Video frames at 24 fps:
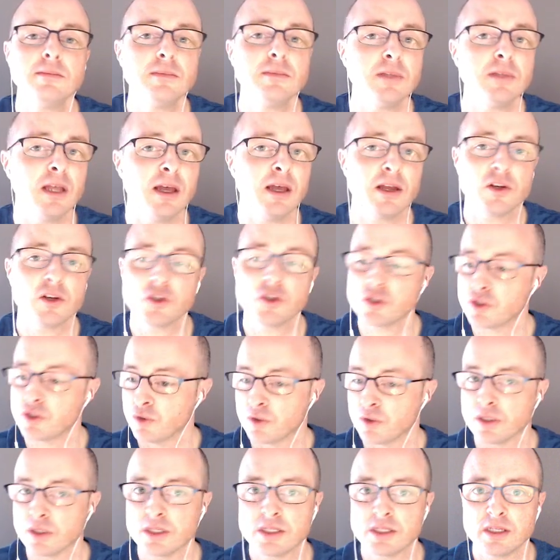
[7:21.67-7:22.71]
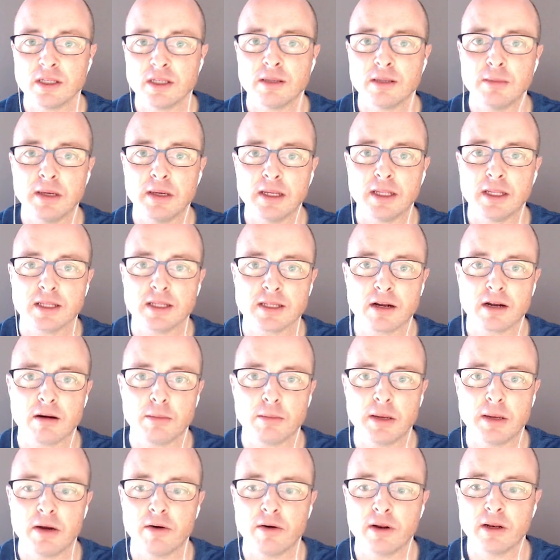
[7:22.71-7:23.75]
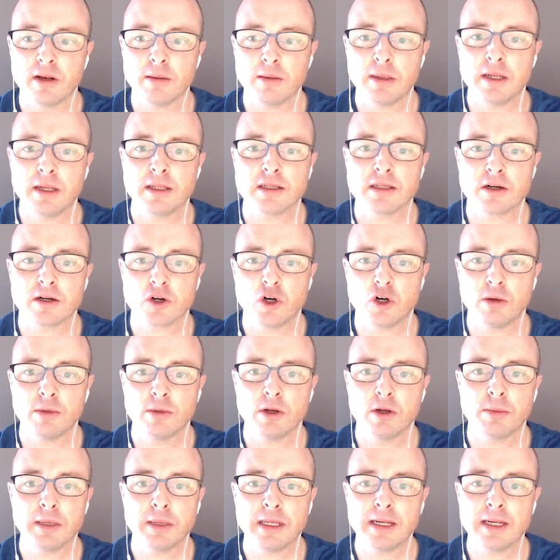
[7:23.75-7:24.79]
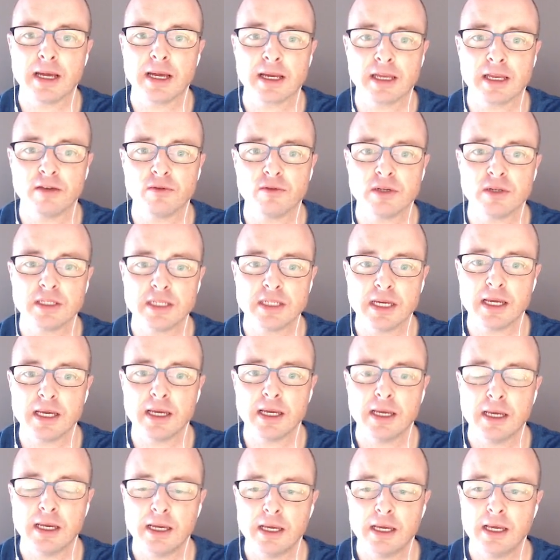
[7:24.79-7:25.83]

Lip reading: And you can see the meetings that are appearing, the meetings that are coming up in that given day.